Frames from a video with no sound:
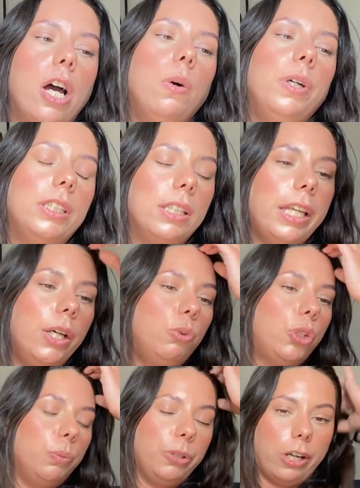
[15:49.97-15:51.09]
know, it's Leo
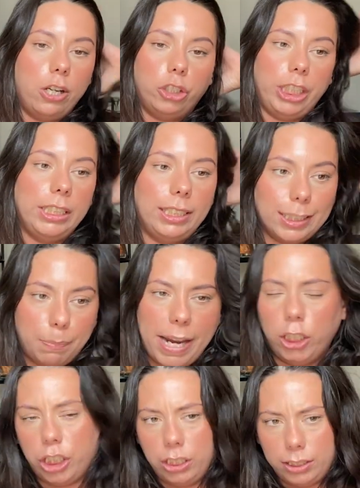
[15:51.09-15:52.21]
Jupiter energy. It's
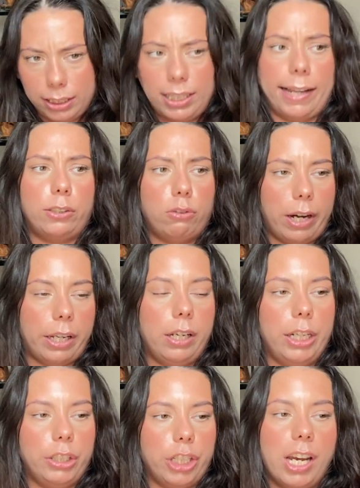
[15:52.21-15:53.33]
expansion, success,
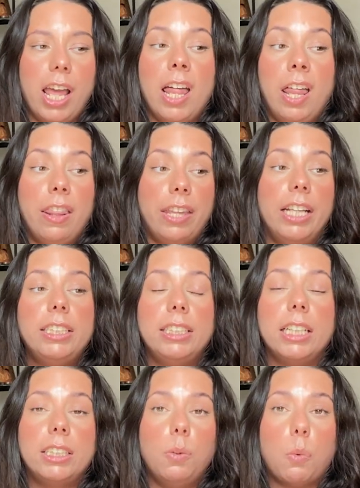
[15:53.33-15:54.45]
recognition. This
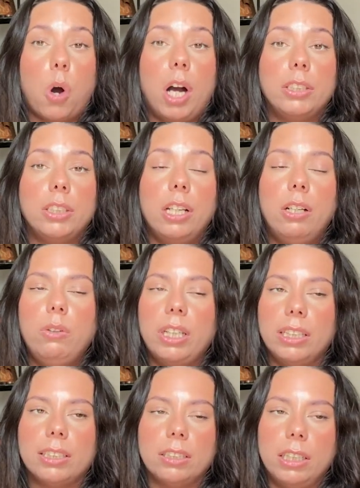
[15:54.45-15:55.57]
Six of Wands, though,
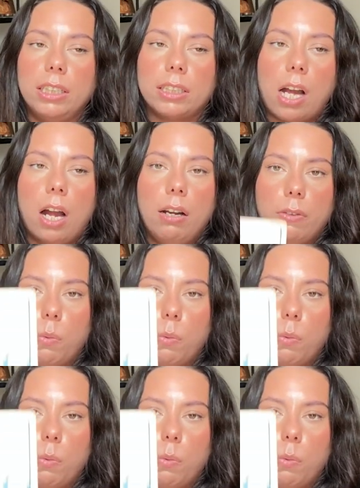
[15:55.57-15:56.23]
is, is kind of a